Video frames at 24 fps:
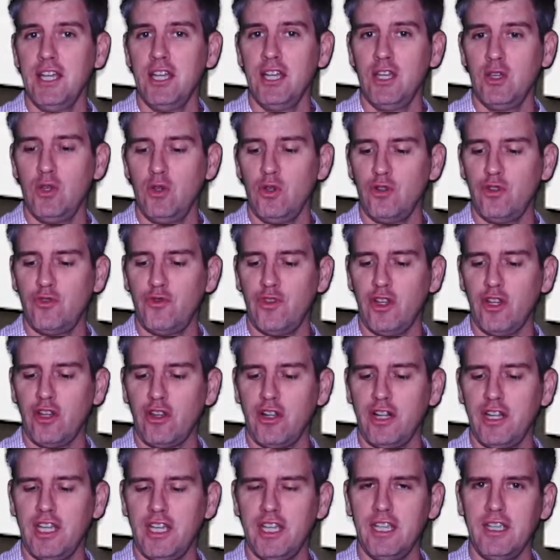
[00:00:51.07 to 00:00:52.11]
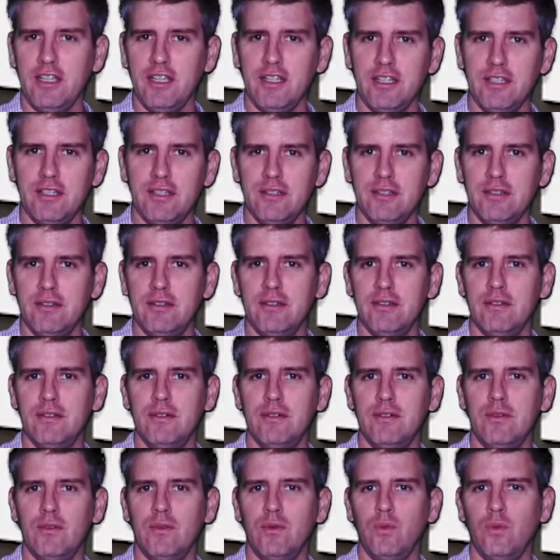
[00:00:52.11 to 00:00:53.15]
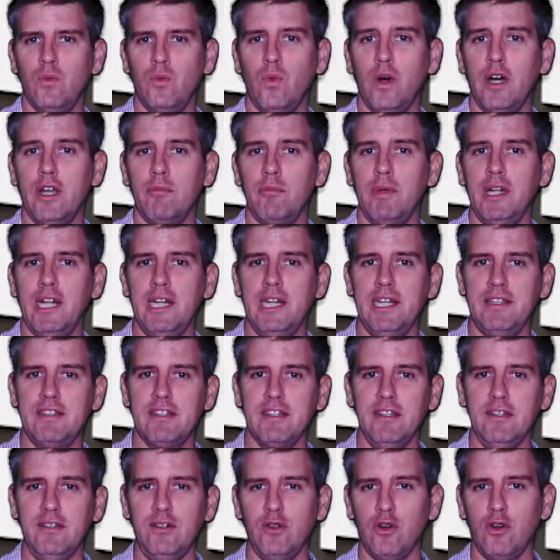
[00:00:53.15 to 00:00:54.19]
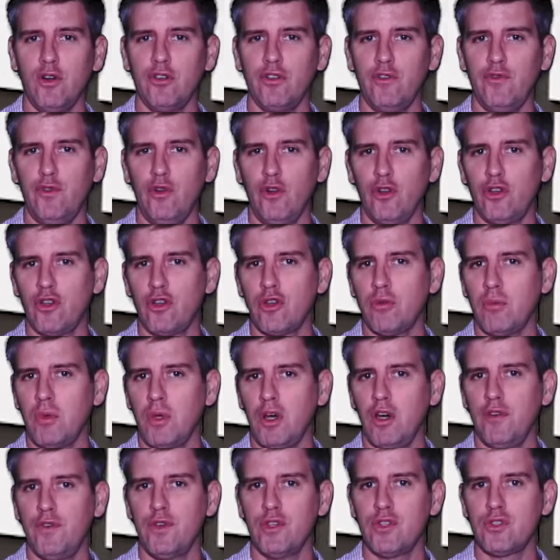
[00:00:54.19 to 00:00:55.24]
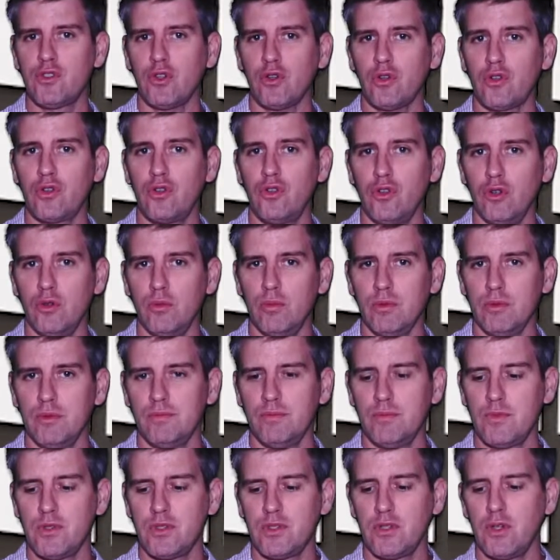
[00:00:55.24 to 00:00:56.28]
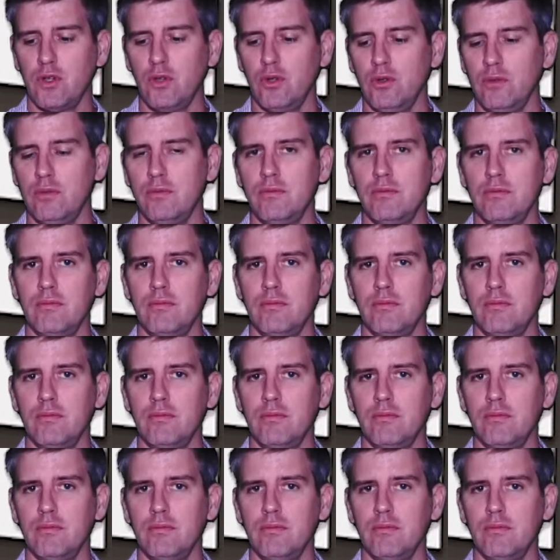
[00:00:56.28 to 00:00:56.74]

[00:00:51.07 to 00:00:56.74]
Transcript: you'd fill only 1 milliliter, or the volume of a stock cube. So